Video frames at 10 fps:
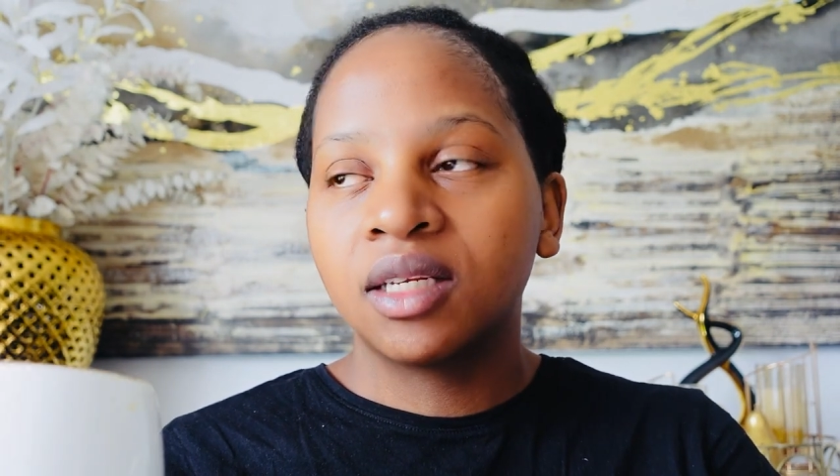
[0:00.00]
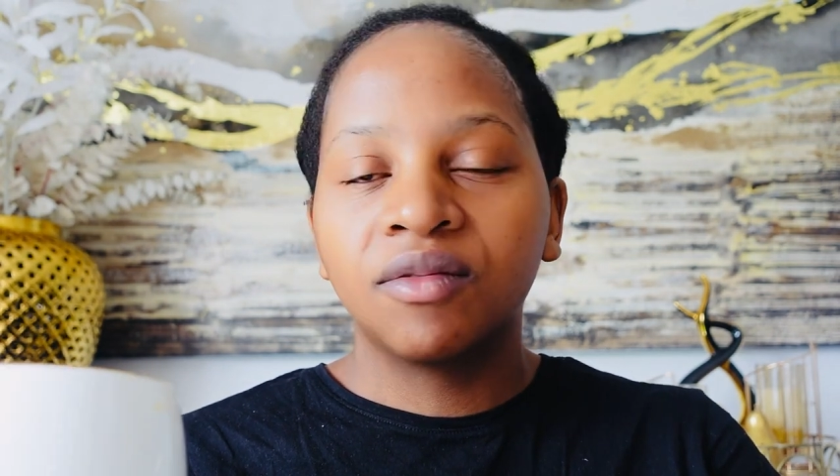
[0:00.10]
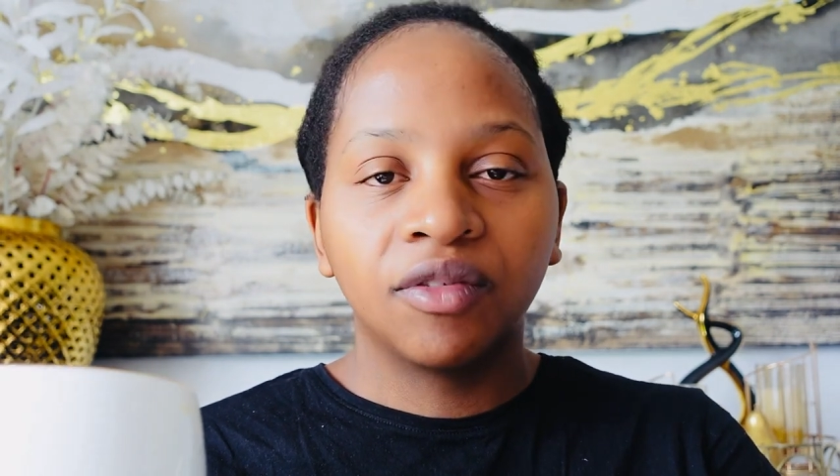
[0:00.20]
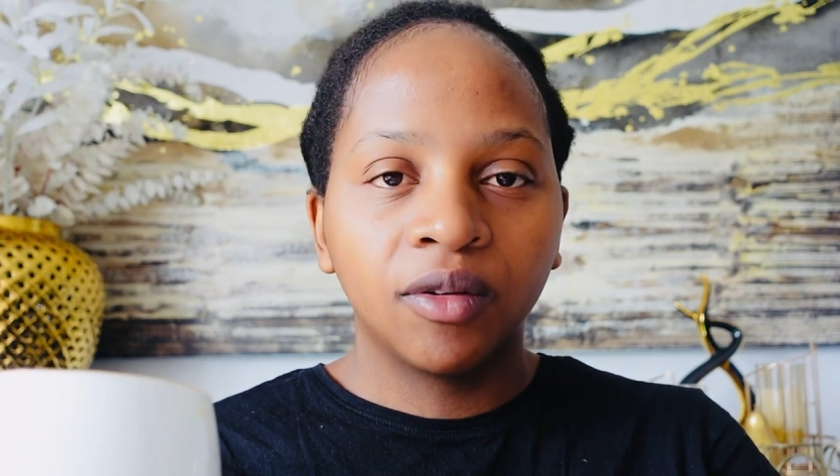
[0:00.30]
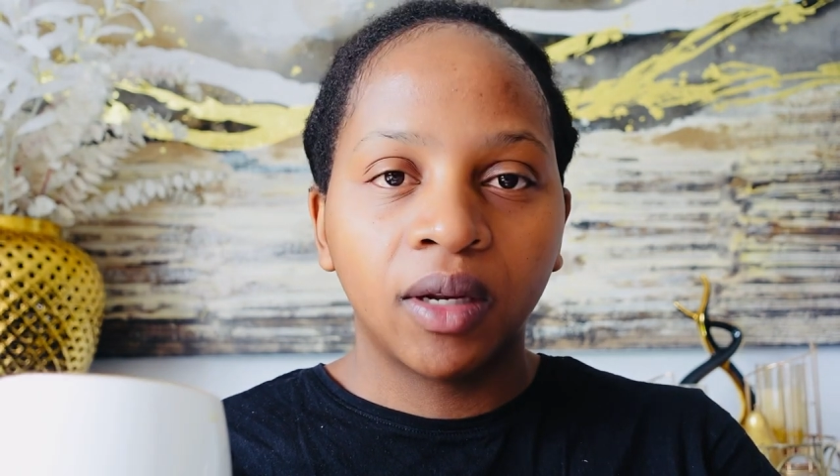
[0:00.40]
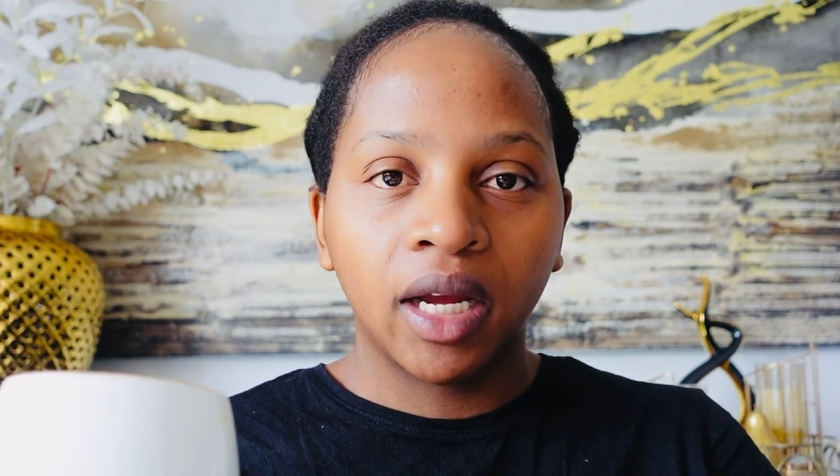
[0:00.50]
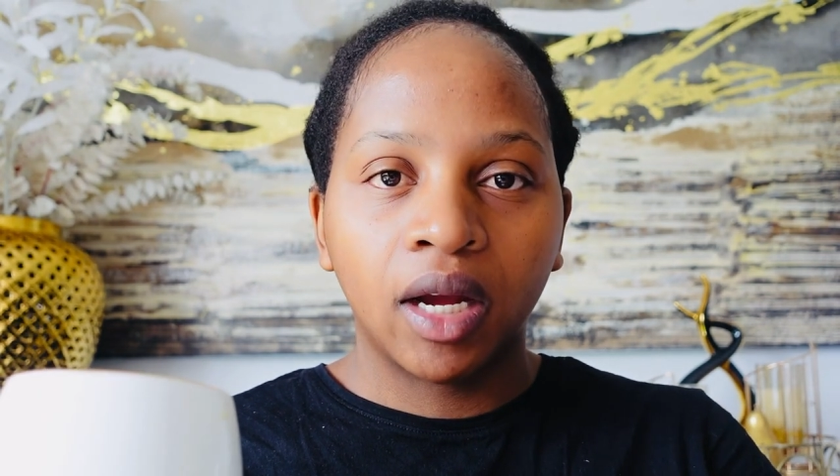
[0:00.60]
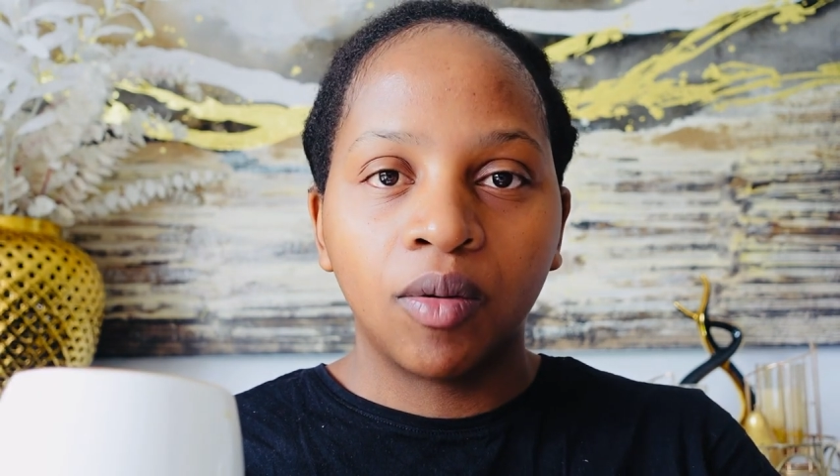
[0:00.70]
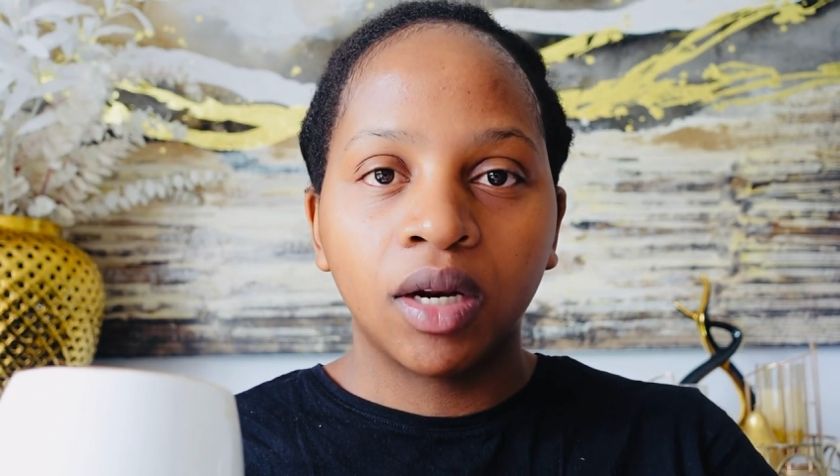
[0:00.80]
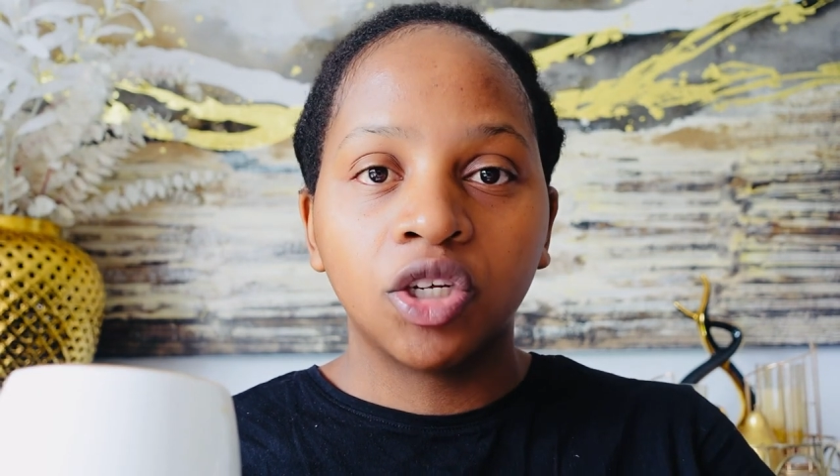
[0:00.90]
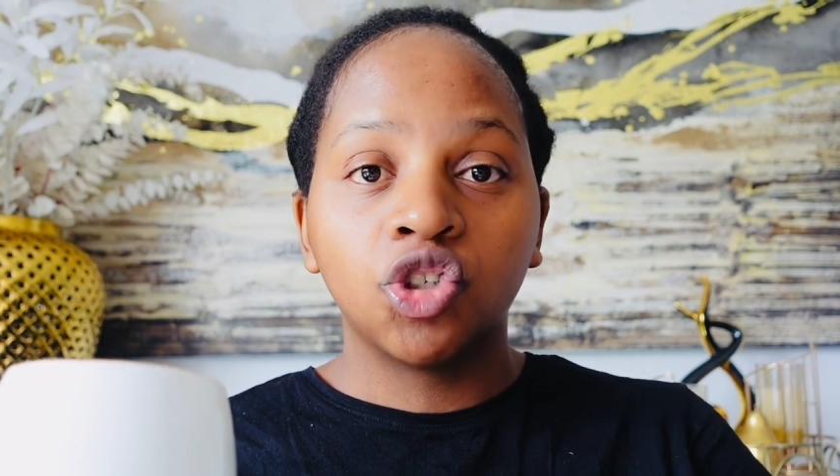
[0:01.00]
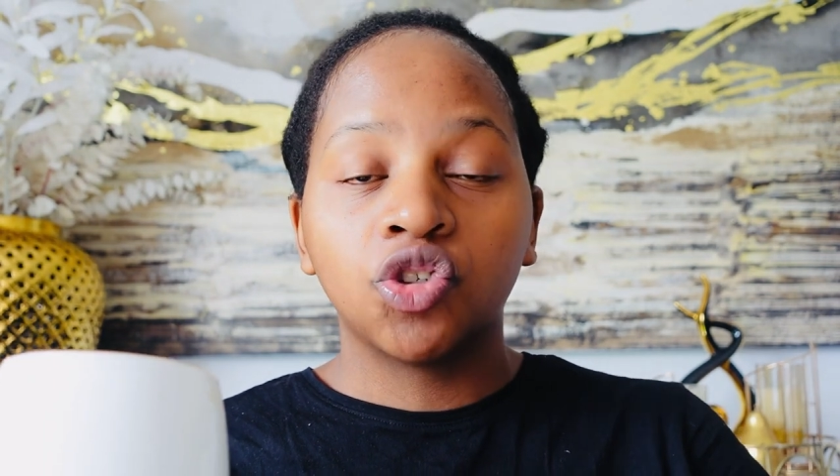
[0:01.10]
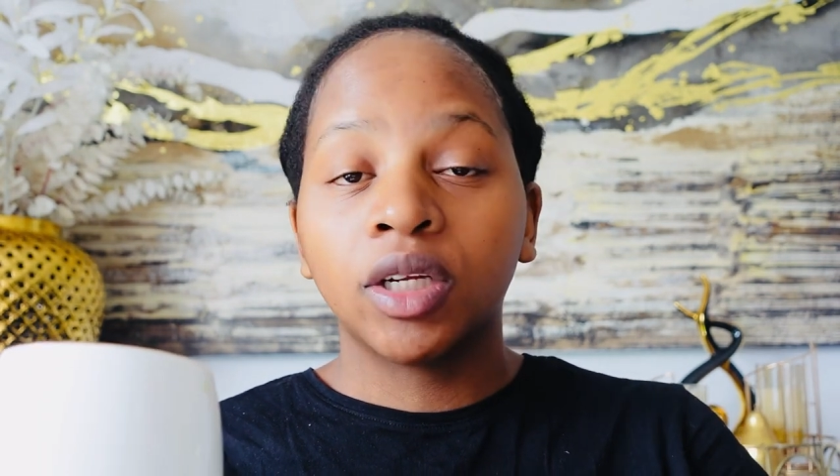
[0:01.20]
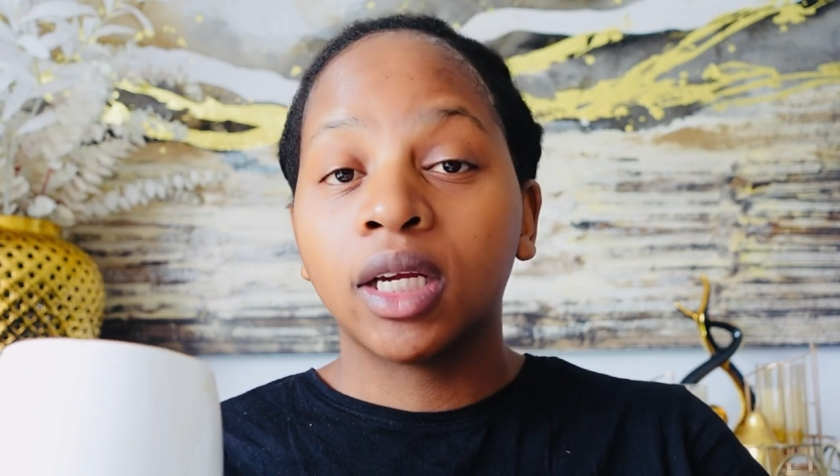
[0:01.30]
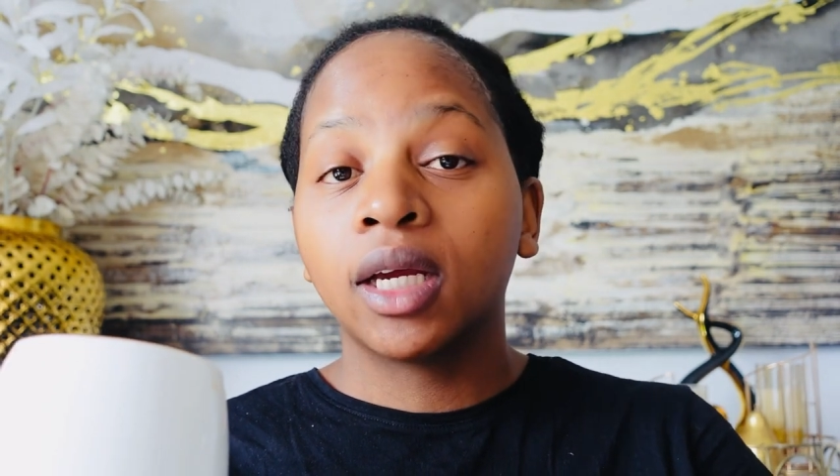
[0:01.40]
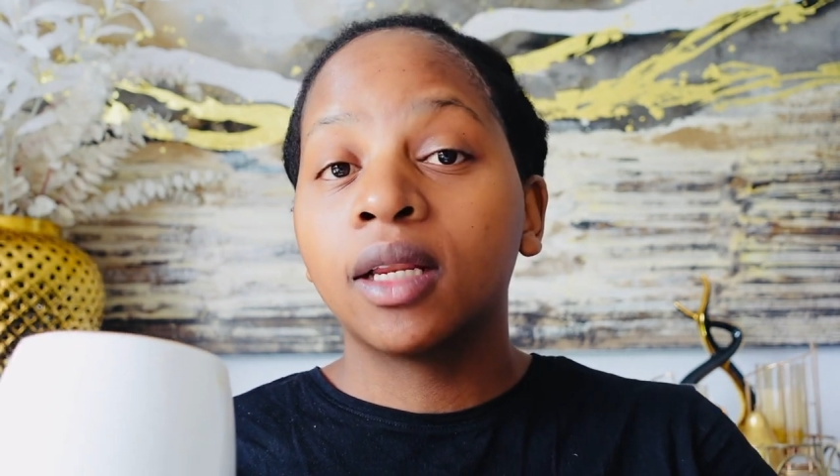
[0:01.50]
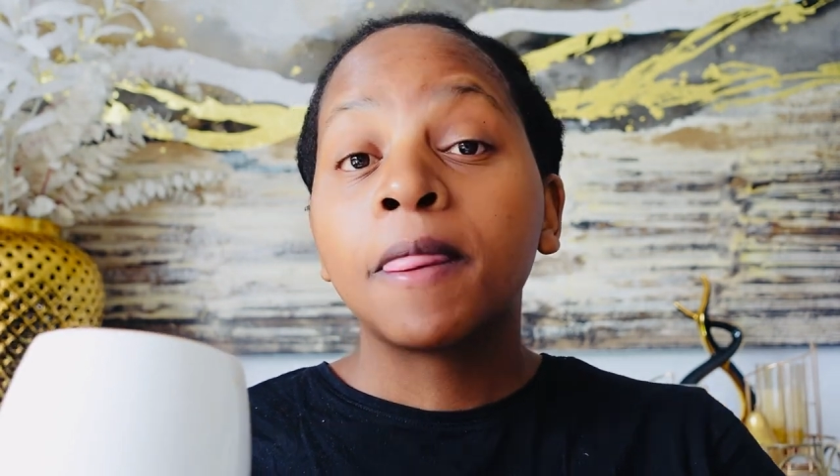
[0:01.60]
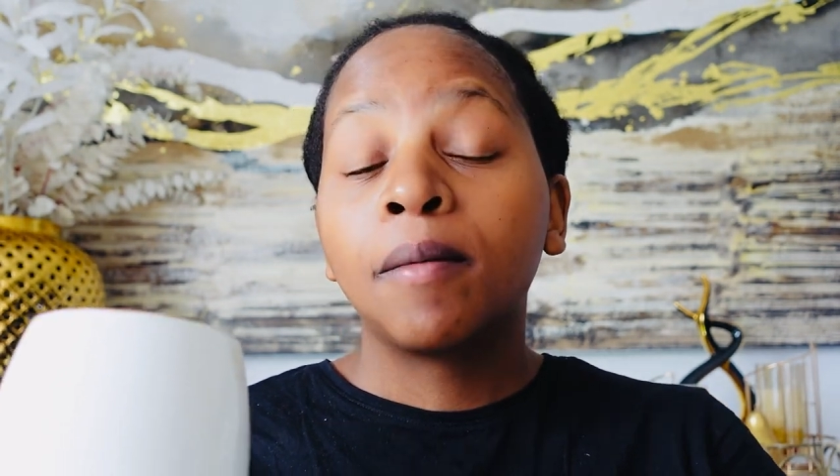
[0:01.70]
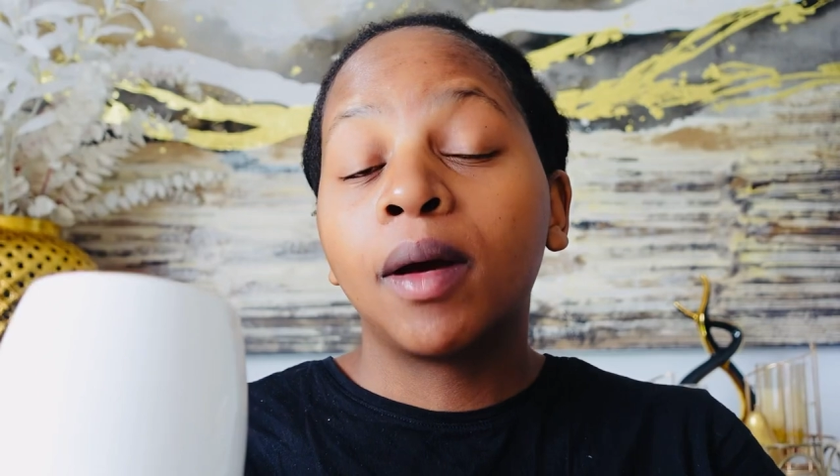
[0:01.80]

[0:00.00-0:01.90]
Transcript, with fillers: i didn't feel like i want to drink it